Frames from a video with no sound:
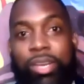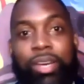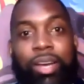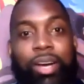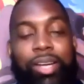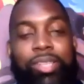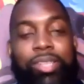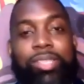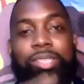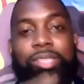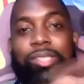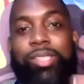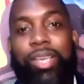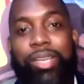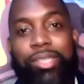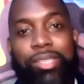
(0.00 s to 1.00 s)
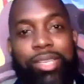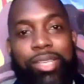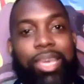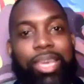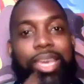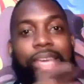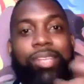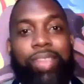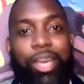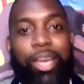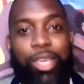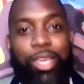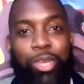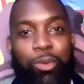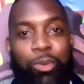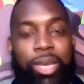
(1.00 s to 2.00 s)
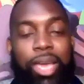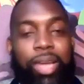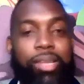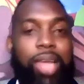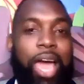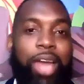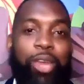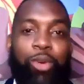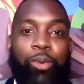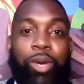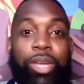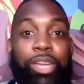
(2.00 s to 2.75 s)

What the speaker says: consistent gigs that you would get annually,